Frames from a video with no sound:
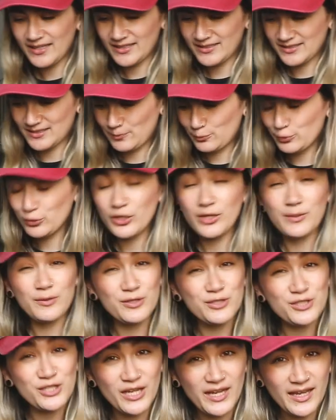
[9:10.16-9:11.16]
is pretty
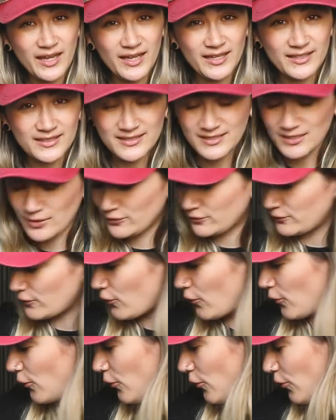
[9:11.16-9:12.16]
much it
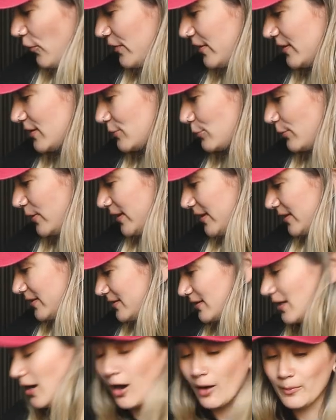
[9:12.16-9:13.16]
for this
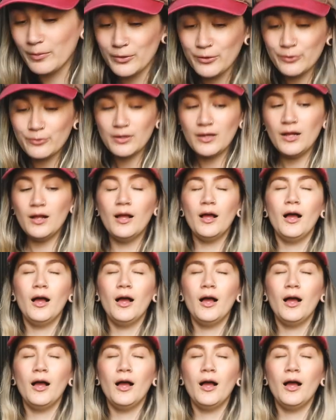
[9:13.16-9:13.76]
week's car boot.